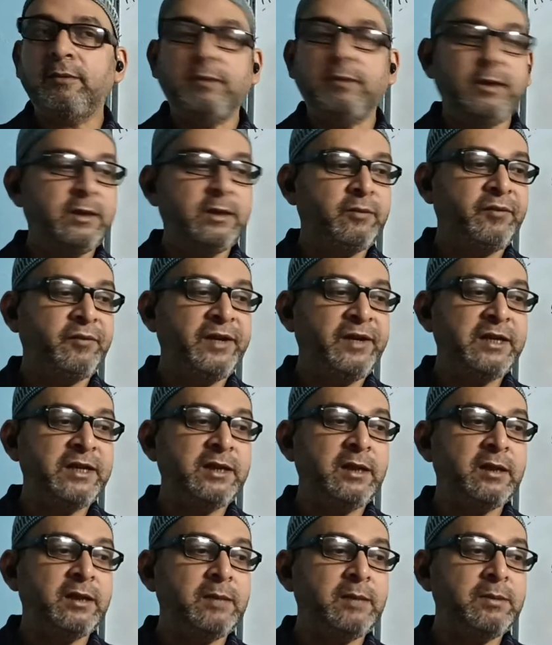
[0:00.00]
is
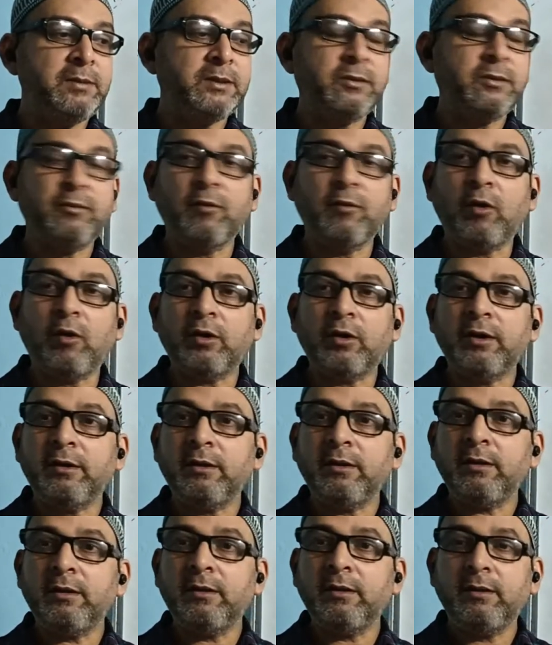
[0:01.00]
freezing, that is,
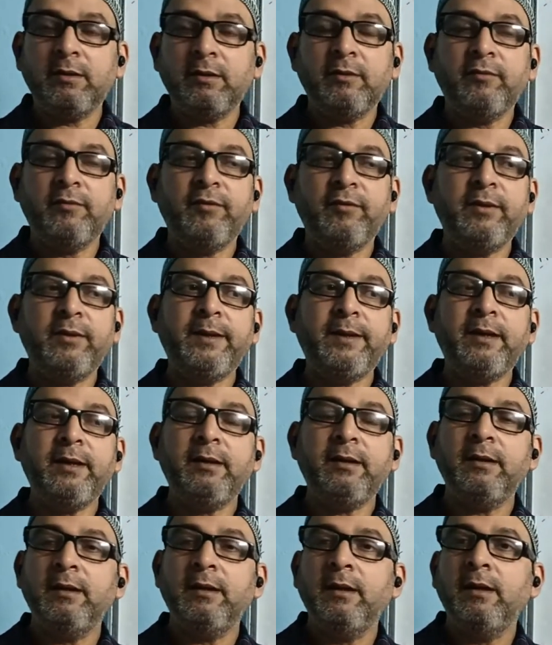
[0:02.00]
water will
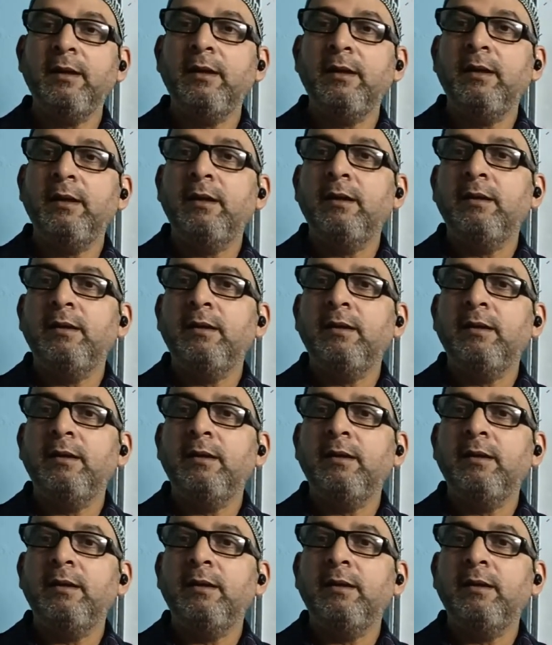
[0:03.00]
be